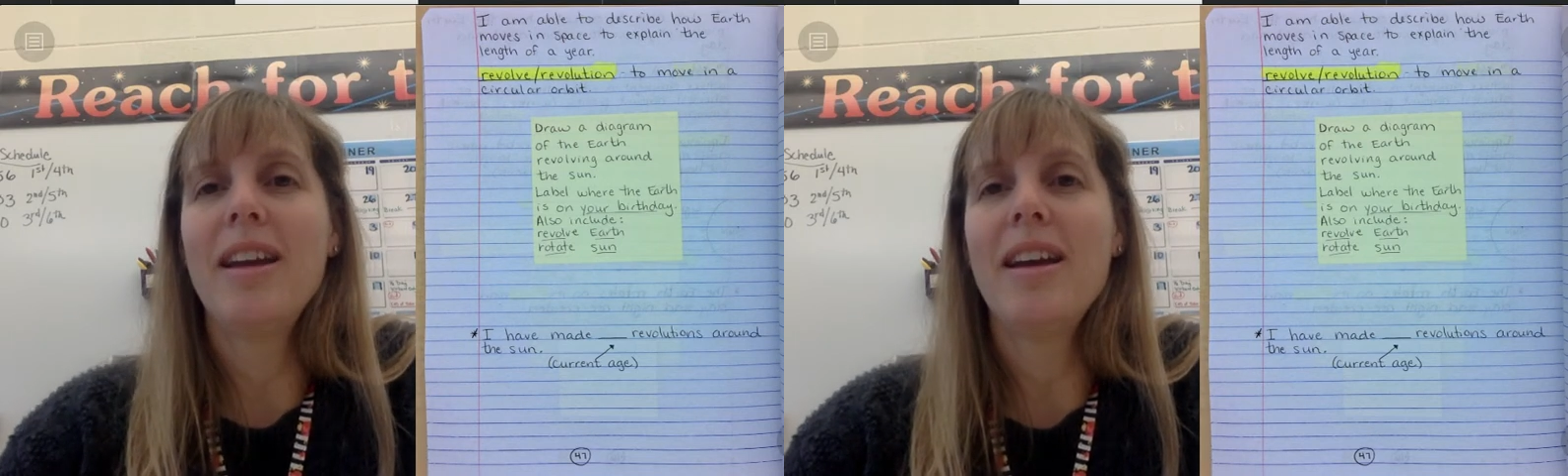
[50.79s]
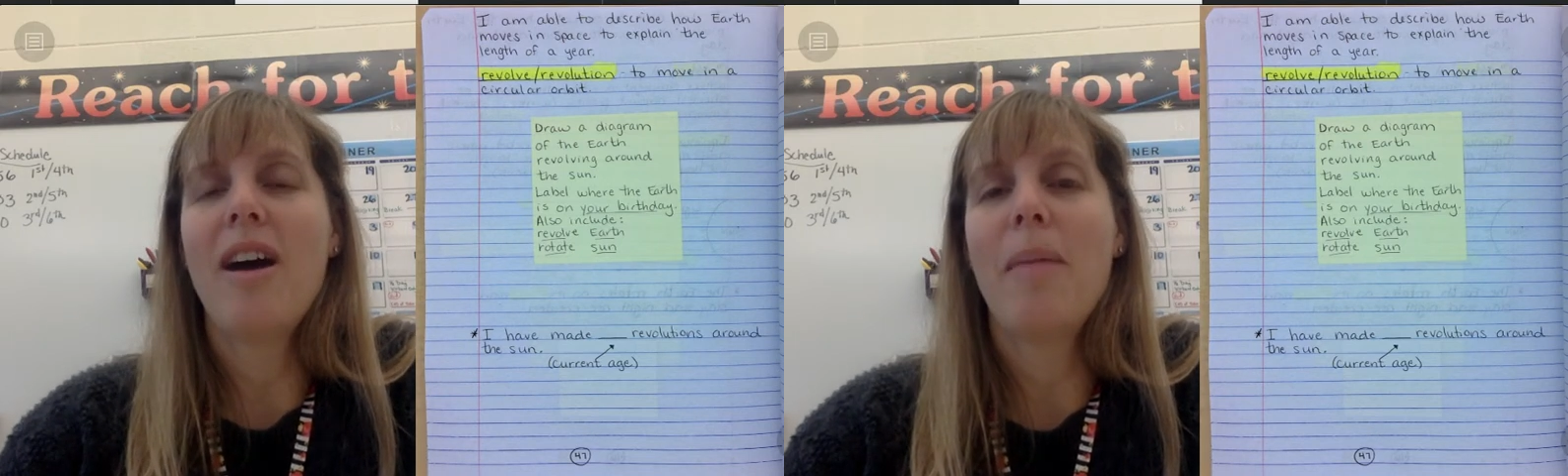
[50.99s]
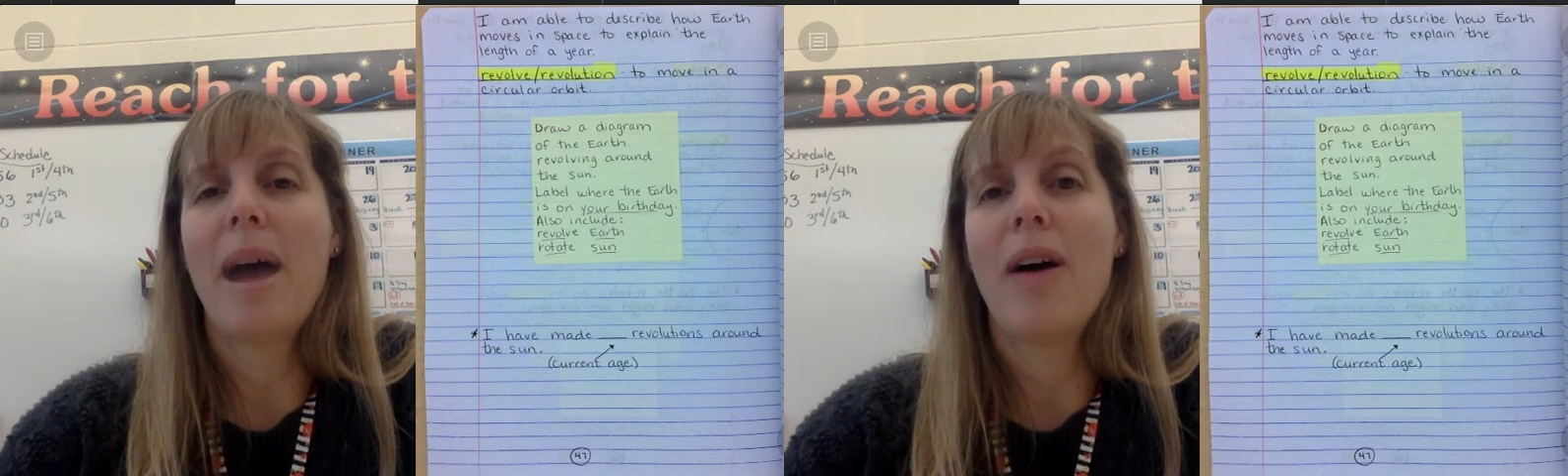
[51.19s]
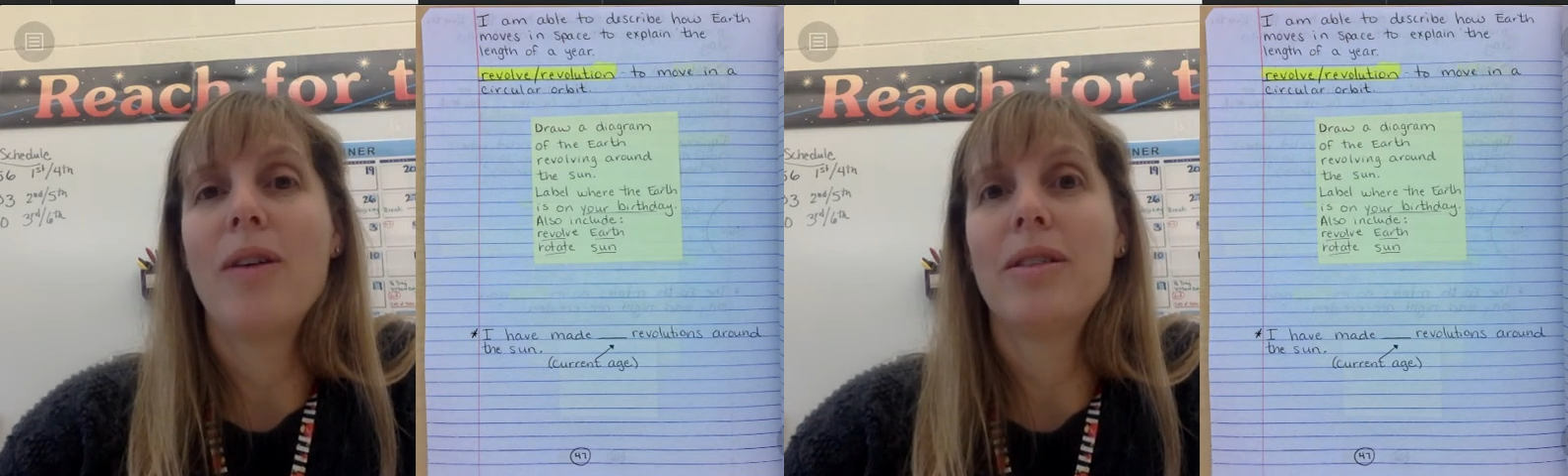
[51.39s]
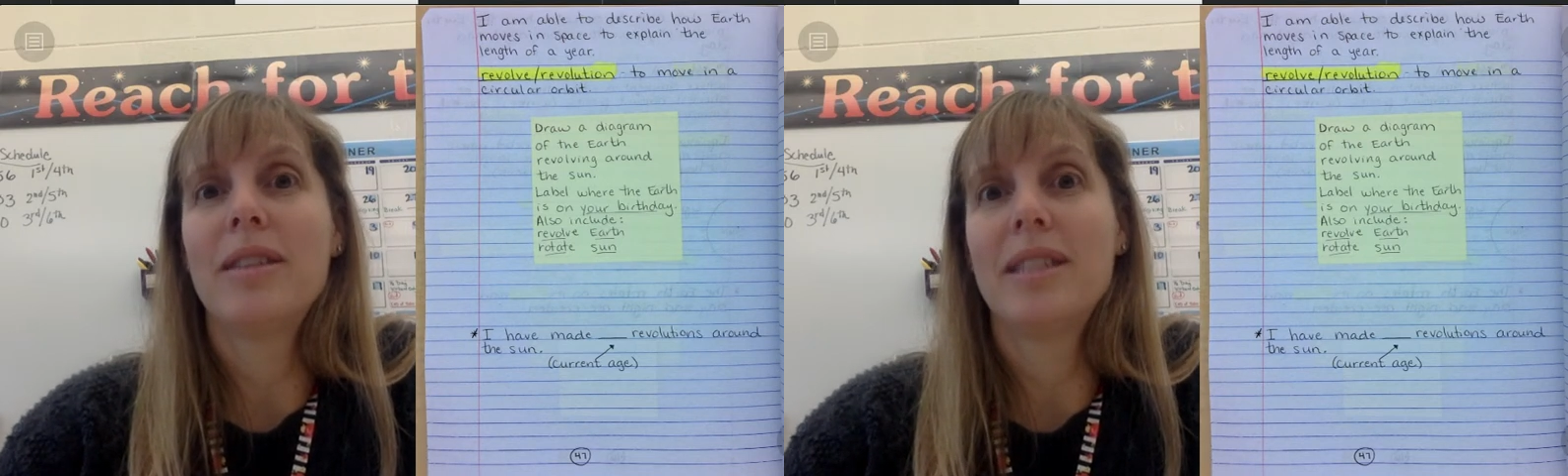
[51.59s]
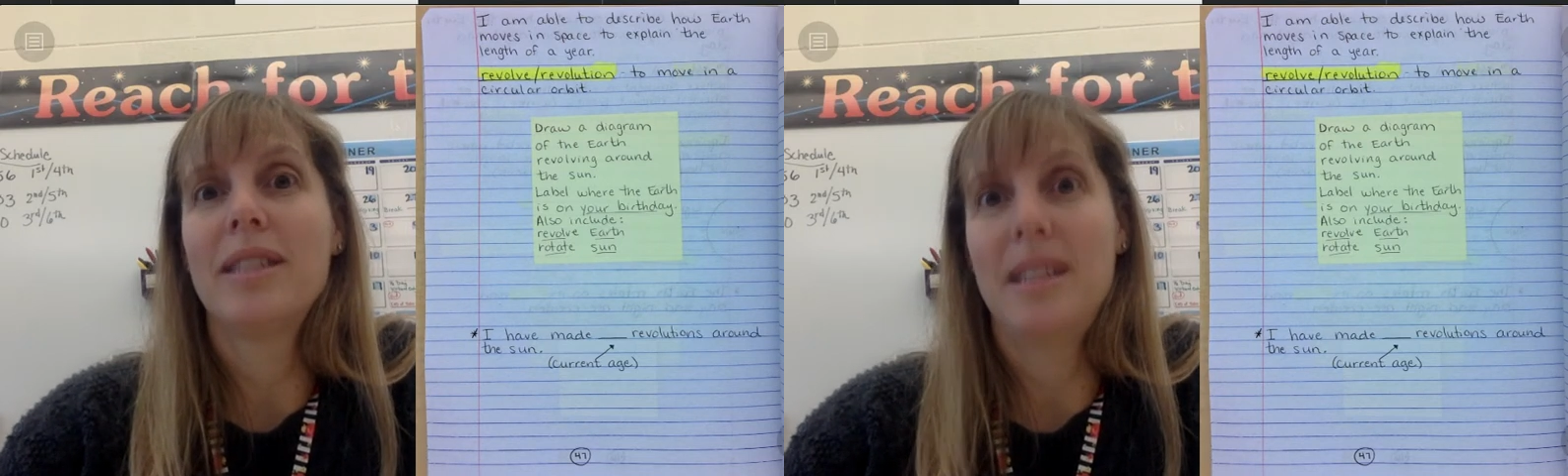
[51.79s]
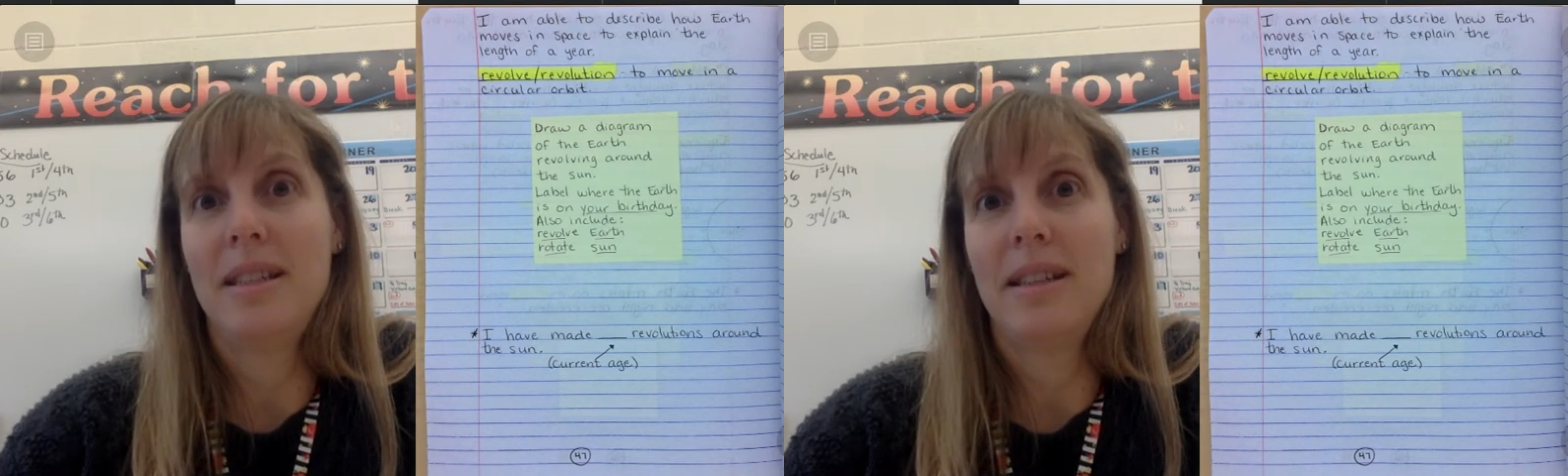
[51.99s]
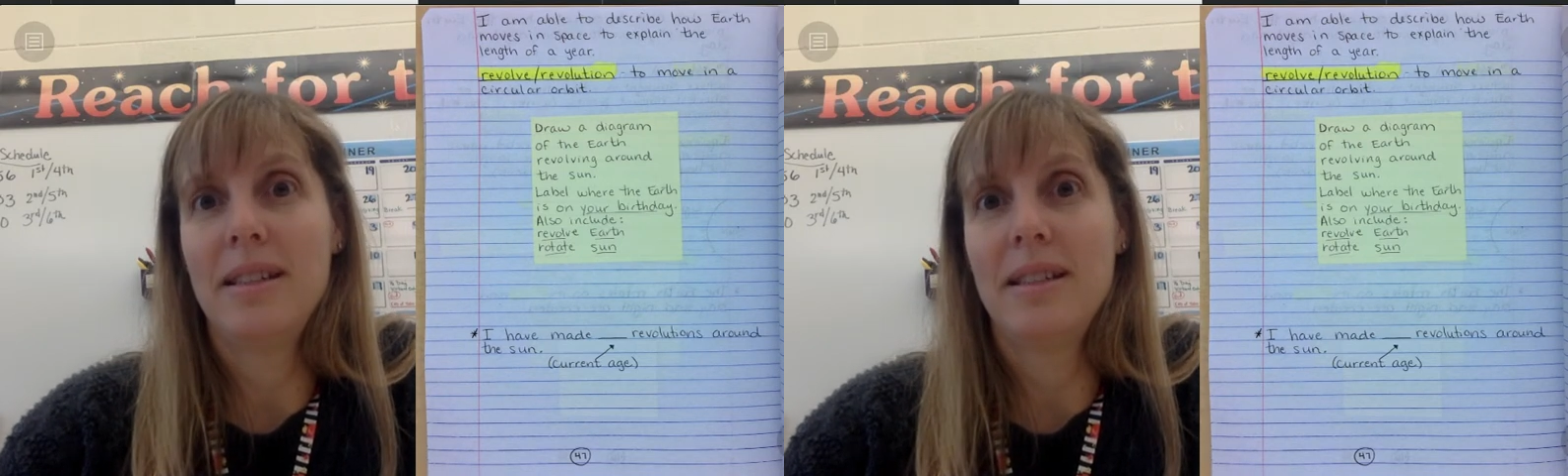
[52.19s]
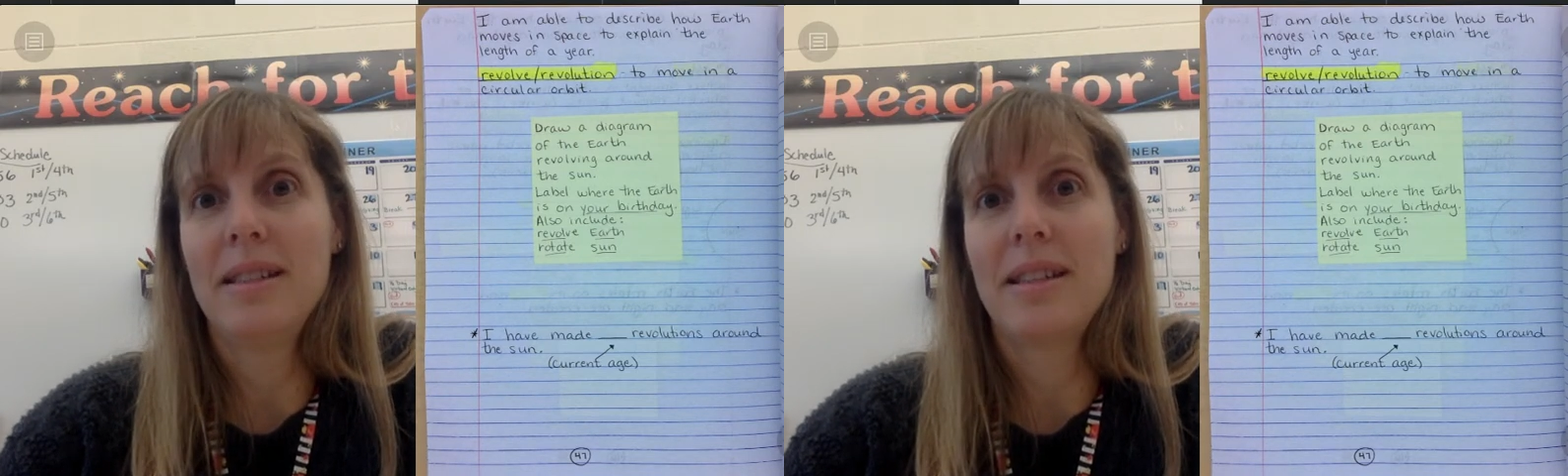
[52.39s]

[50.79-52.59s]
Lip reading: about the seasons,